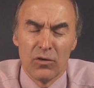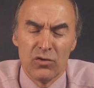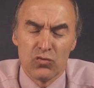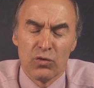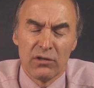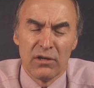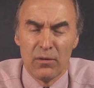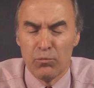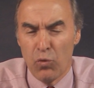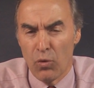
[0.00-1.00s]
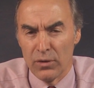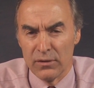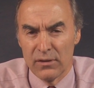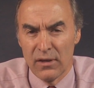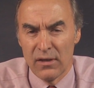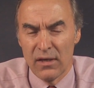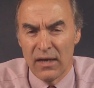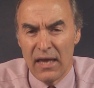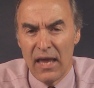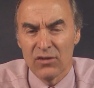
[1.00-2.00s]
really important, and I
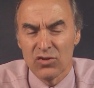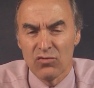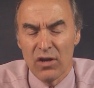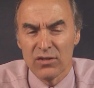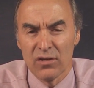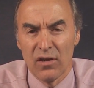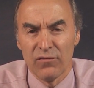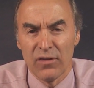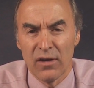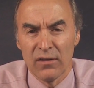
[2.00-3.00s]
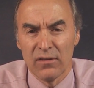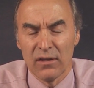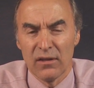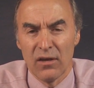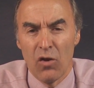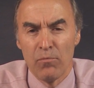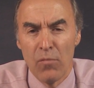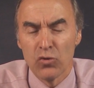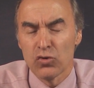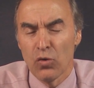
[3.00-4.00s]
can't stress enough that I think that
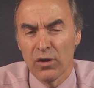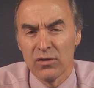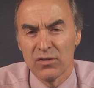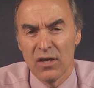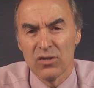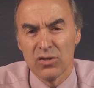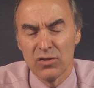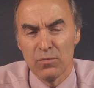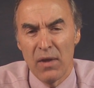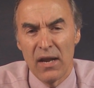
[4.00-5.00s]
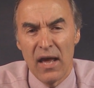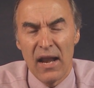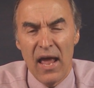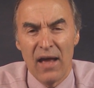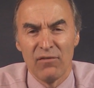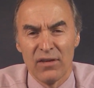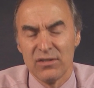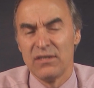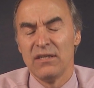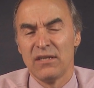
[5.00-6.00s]
most organizations may not have as
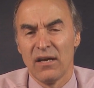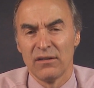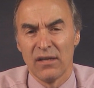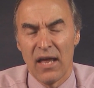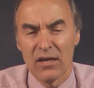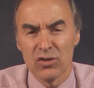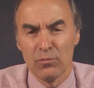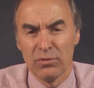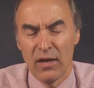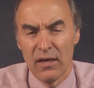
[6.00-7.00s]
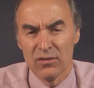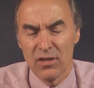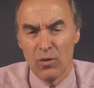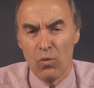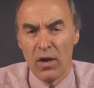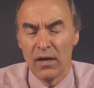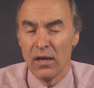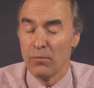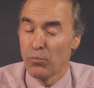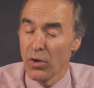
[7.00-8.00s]
detailed an action plan as they want,
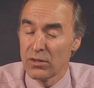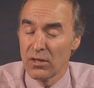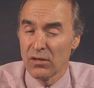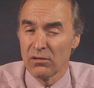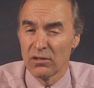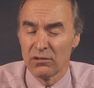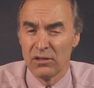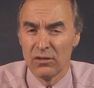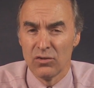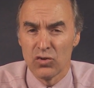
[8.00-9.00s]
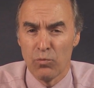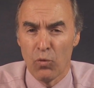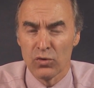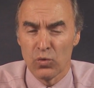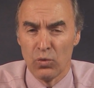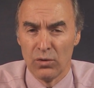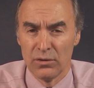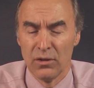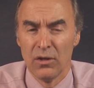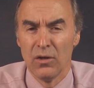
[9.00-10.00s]
and particularly in the sports
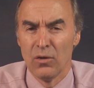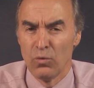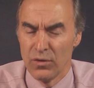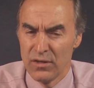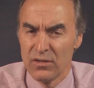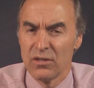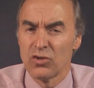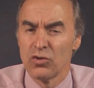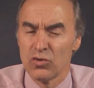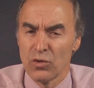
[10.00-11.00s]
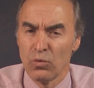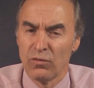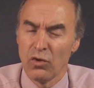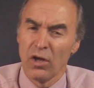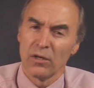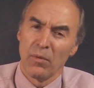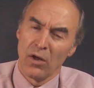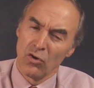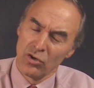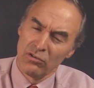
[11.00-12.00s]
world, where these issues that we've talked
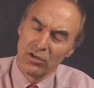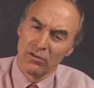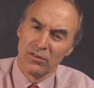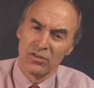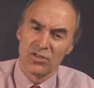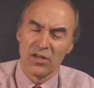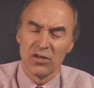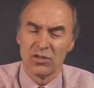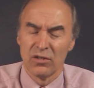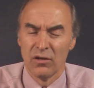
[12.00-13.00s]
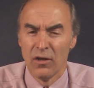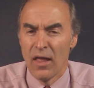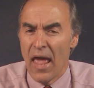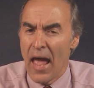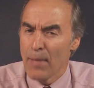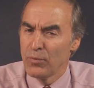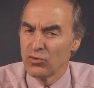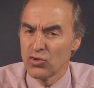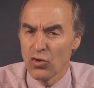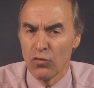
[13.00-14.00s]
about earlier in this session happen
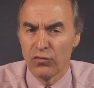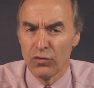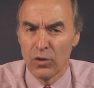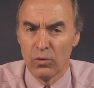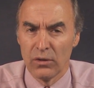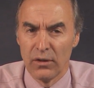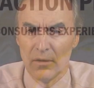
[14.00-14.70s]
so frequently.